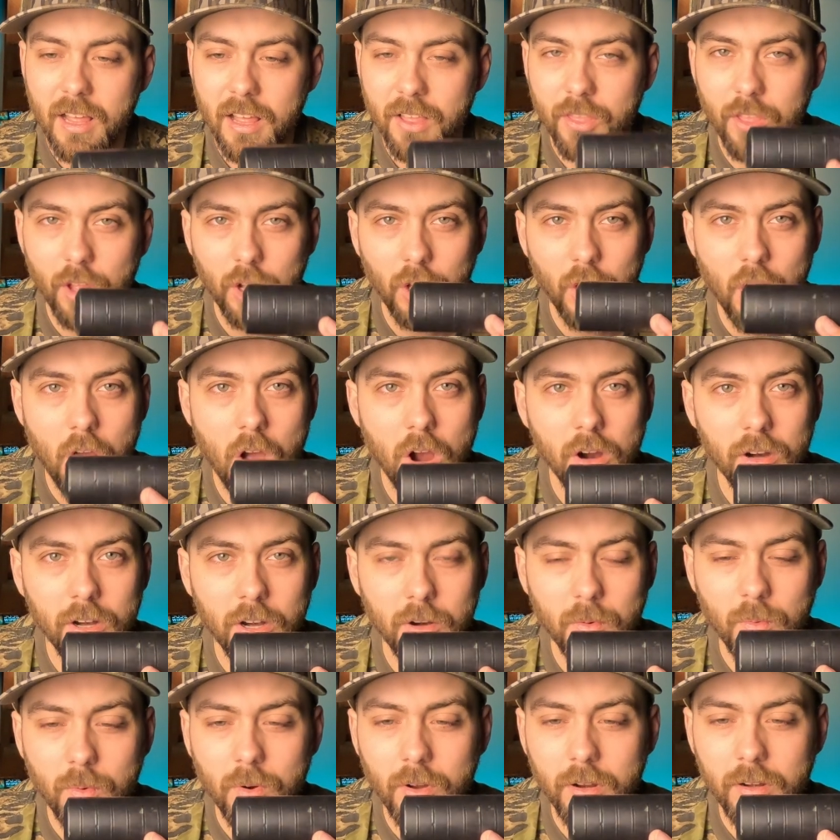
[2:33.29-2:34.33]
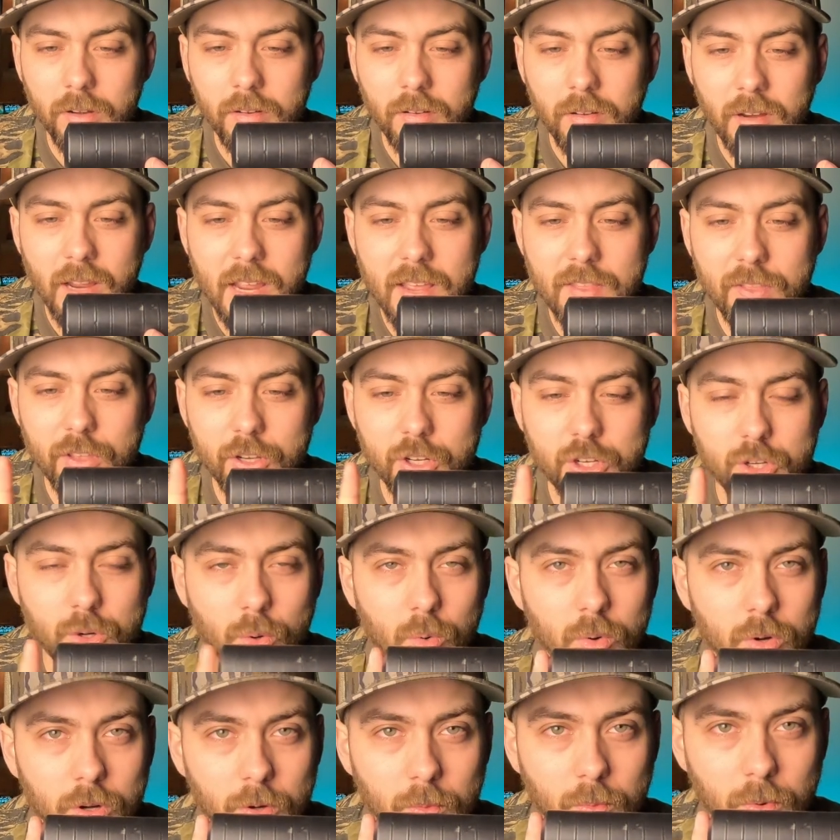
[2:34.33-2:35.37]
the longer one and the
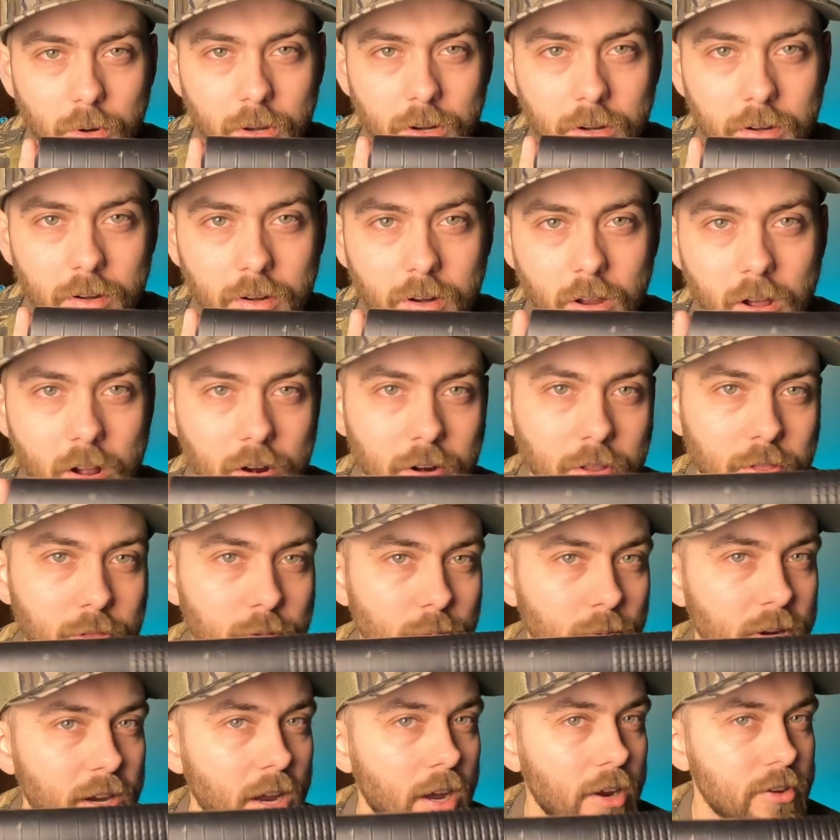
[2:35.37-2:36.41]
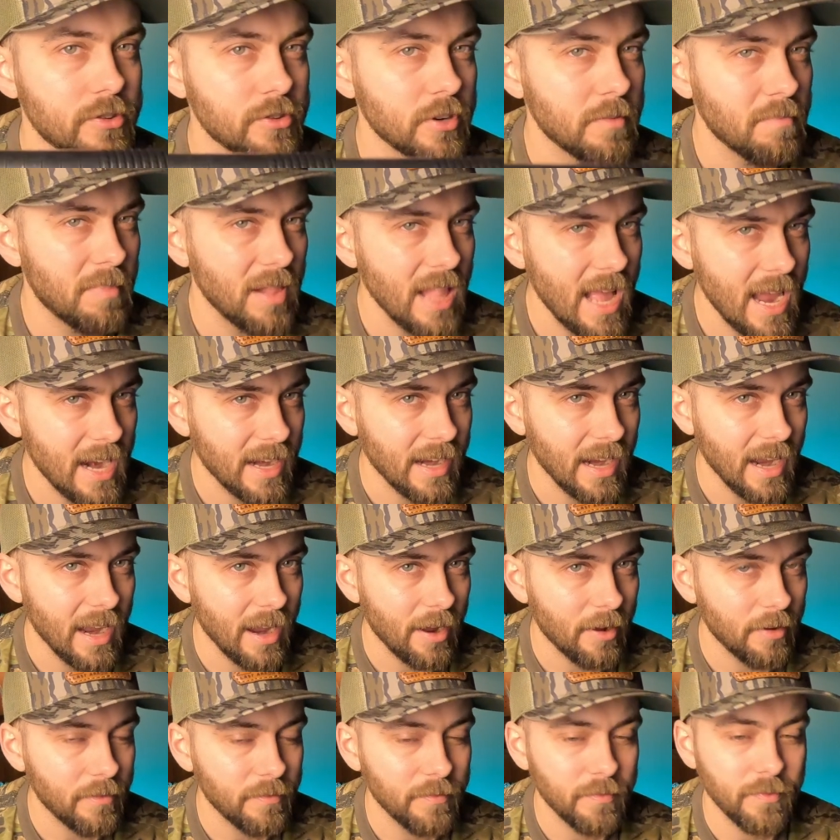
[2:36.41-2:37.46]
shorter one on a 300
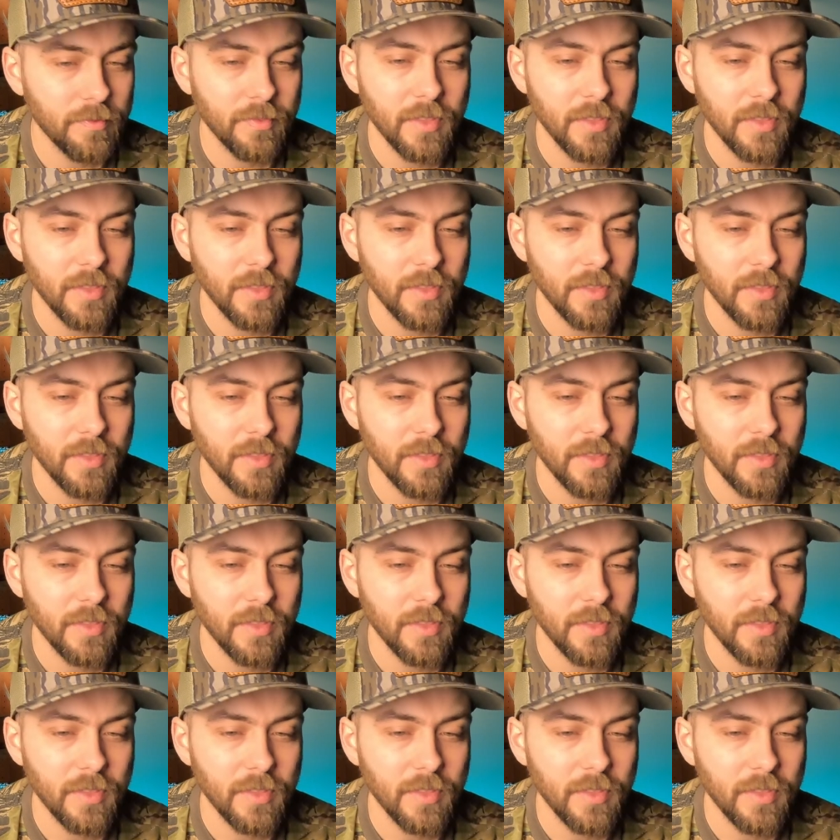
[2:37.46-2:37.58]
blackout,